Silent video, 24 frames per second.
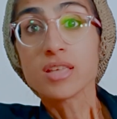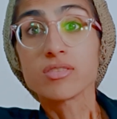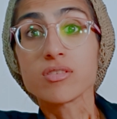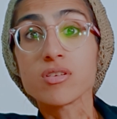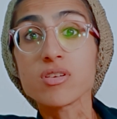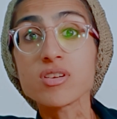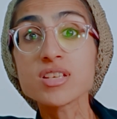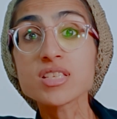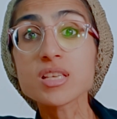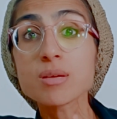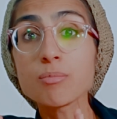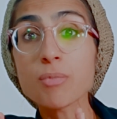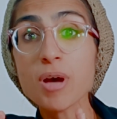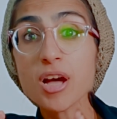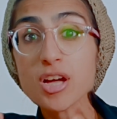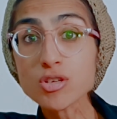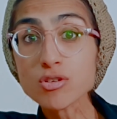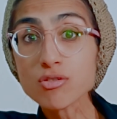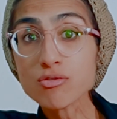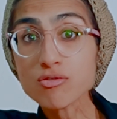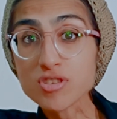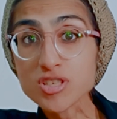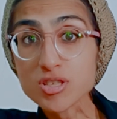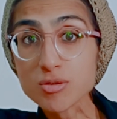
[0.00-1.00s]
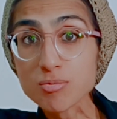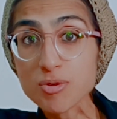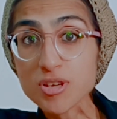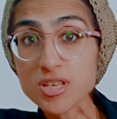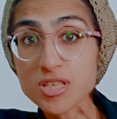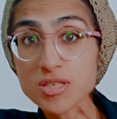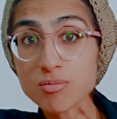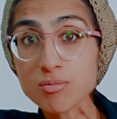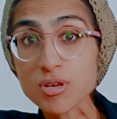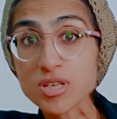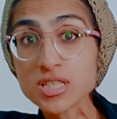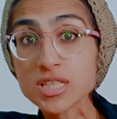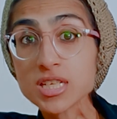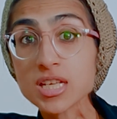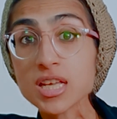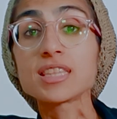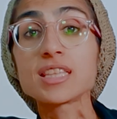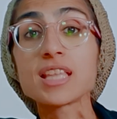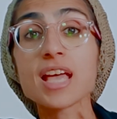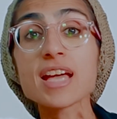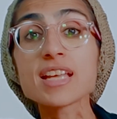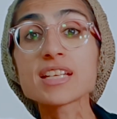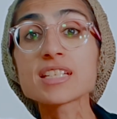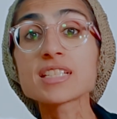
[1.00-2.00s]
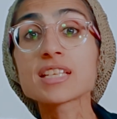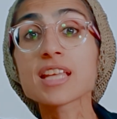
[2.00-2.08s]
there is an amount of displacement that